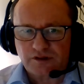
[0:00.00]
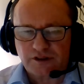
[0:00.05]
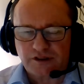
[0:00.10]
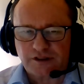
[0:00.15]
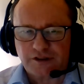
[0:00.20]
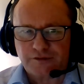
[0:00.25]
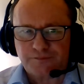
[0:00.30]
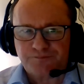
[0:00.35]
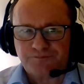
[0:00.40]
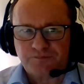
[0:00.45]

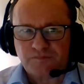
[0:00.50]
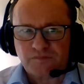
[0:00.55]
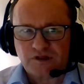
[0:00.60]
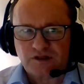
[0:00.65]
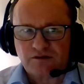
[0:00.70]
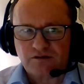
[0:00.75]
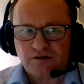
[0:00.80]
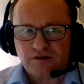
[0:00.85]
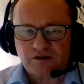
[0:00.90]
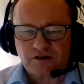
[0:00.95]

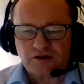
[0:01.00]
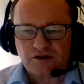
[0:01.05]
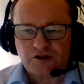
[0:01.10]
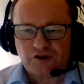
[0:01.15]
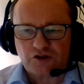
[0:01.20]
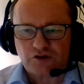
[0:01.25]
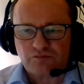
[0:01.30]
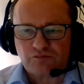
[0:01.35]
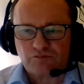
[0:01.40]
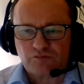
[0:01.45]

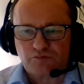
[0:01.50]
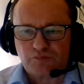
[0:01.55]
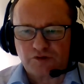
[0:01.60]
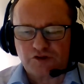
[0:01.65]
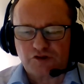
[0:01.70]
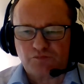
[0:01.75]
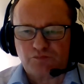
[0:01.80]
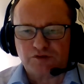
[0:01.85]
You